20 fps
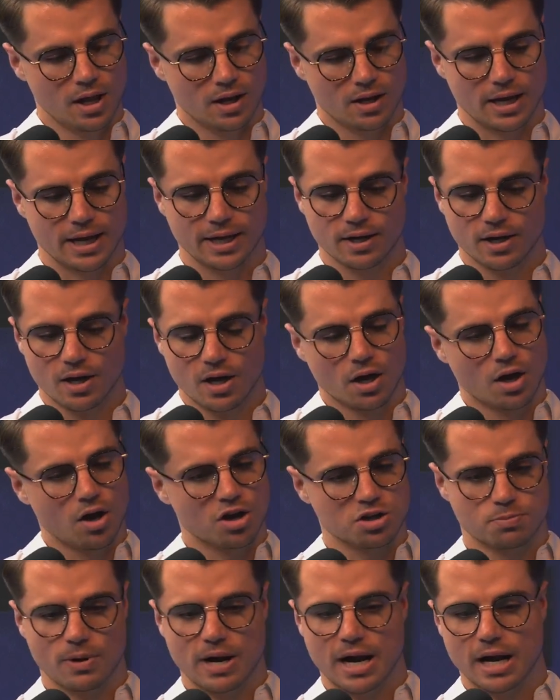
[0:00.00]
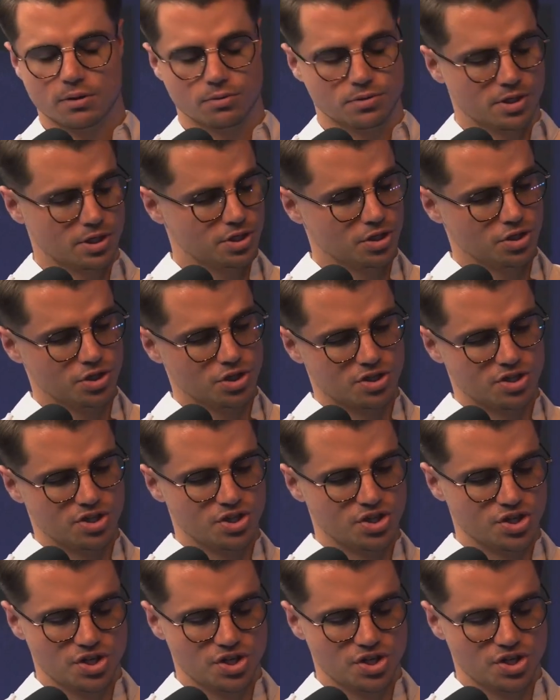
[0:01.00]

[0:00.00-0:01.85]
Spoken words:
Like cost per acquisition just